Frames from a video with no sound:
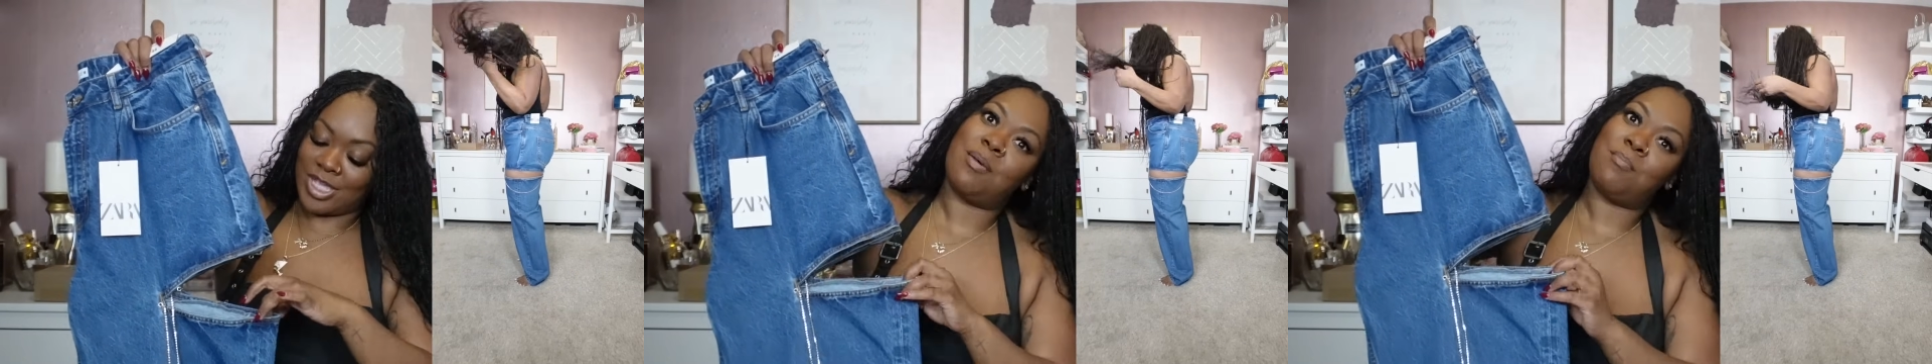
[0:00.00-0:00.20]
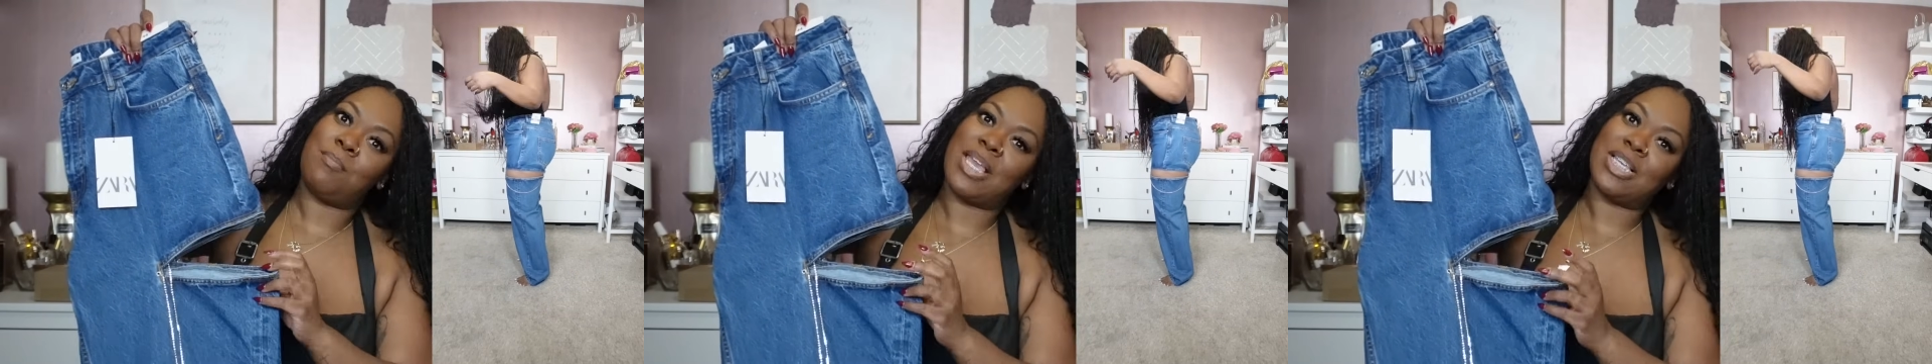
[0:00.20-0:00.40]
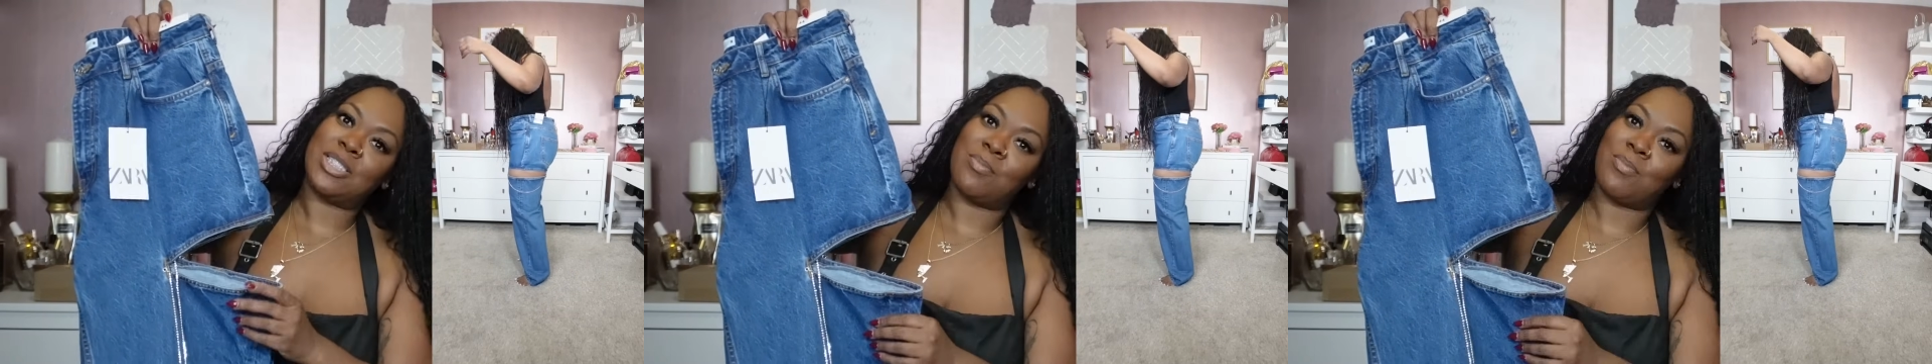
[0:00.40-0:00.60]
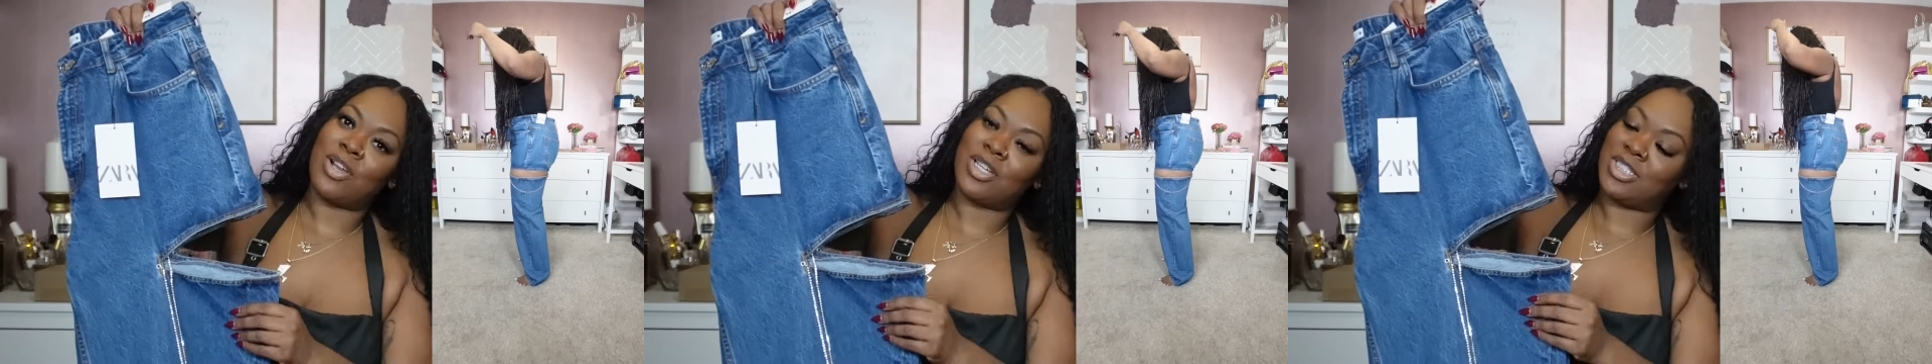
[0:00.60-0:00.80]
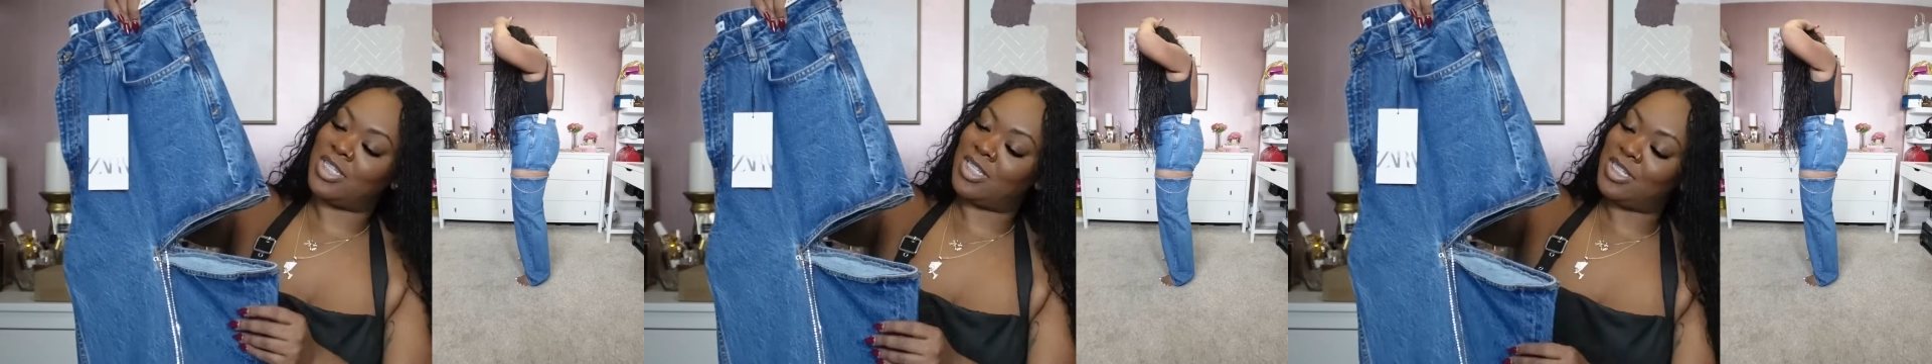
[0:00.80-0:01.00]
the Maison
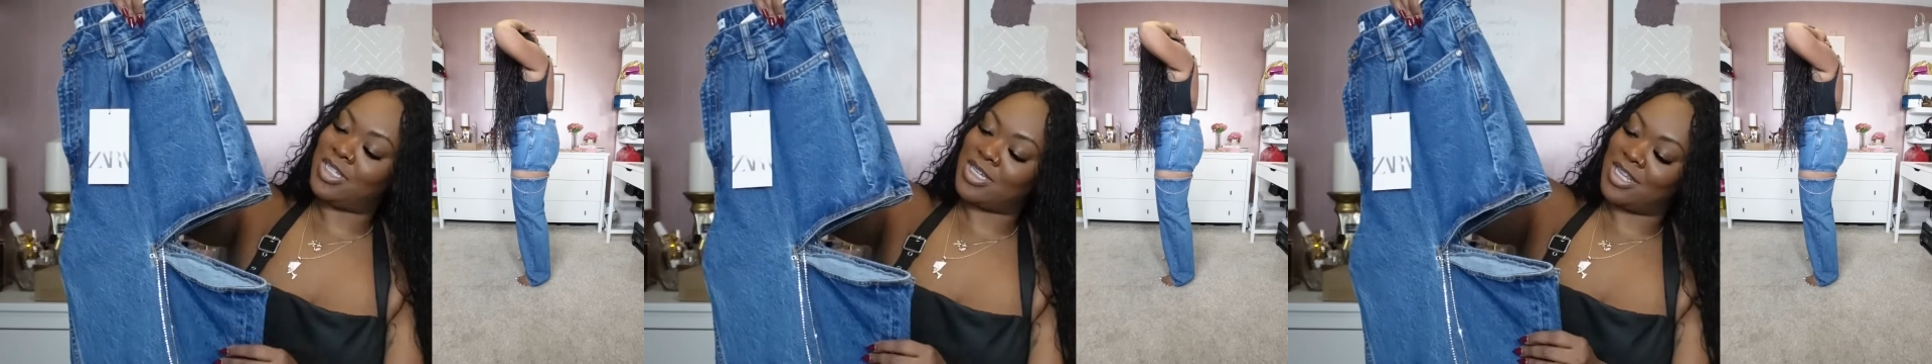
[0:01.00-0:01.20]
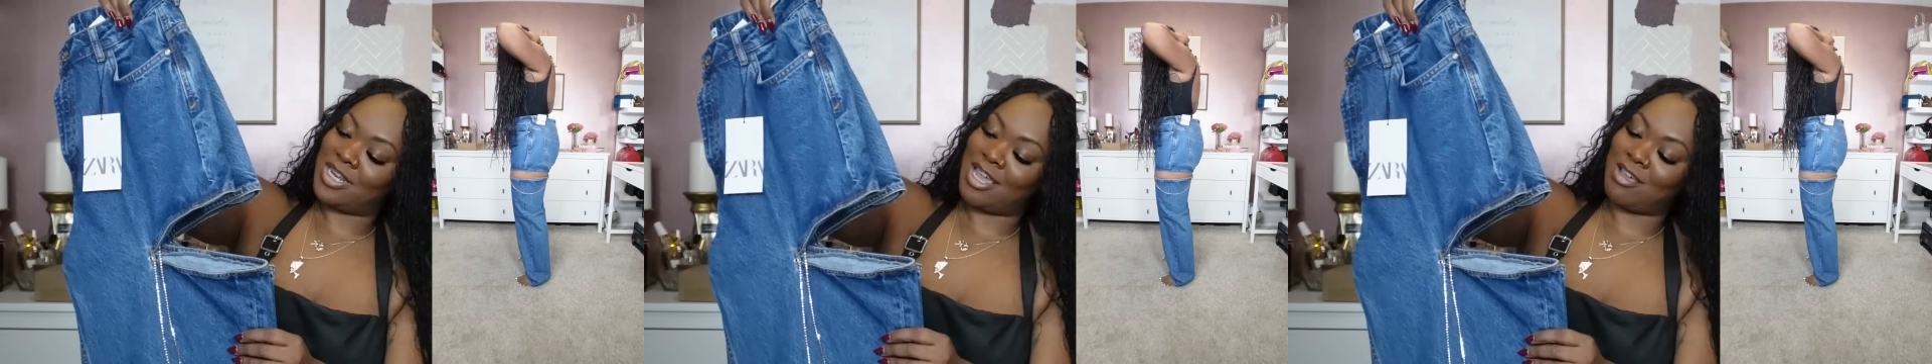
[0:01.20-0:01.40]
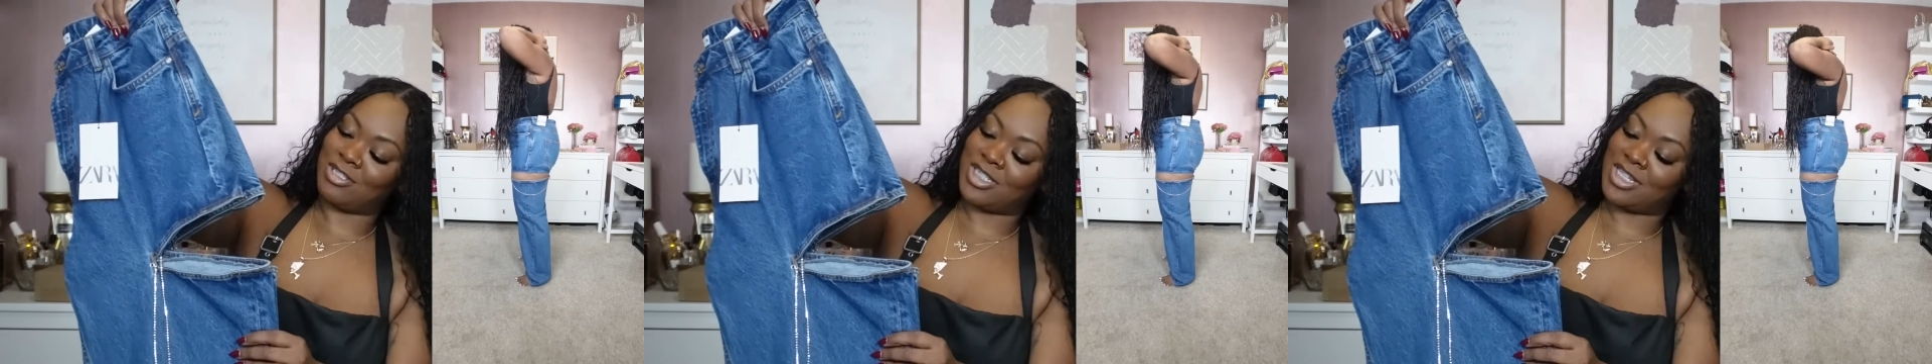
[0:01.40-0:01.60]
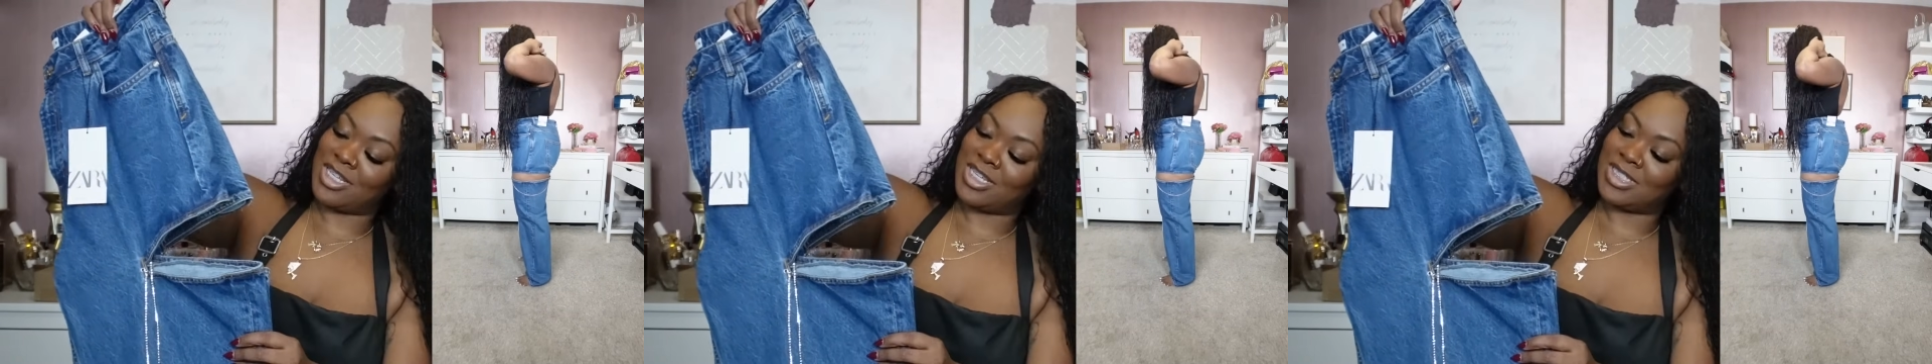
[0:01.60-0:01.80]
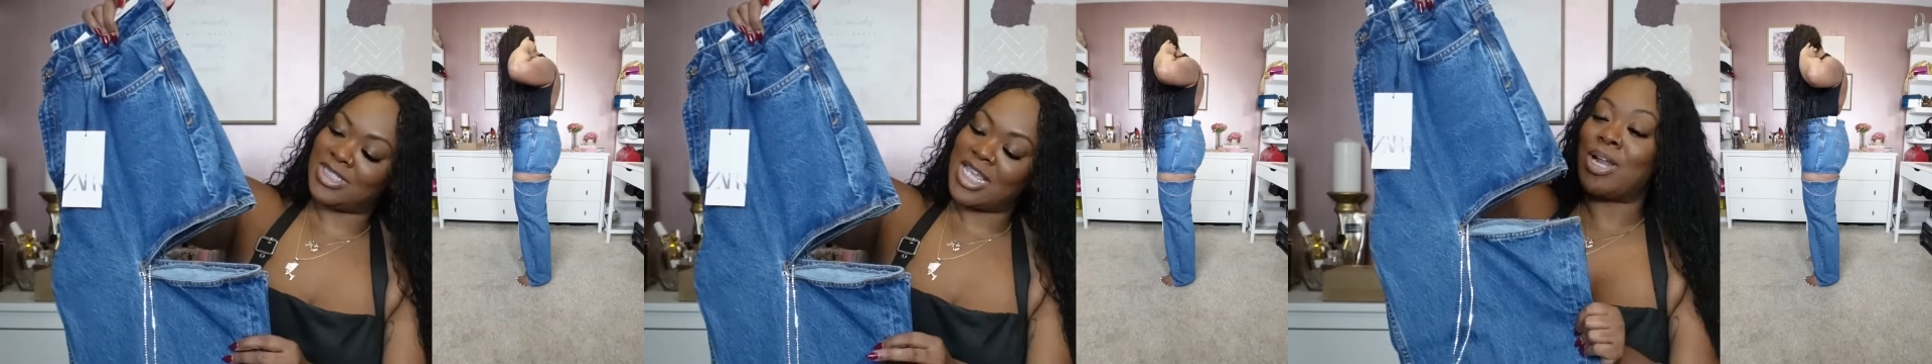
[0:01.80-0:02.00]
Margiela cutout jeans.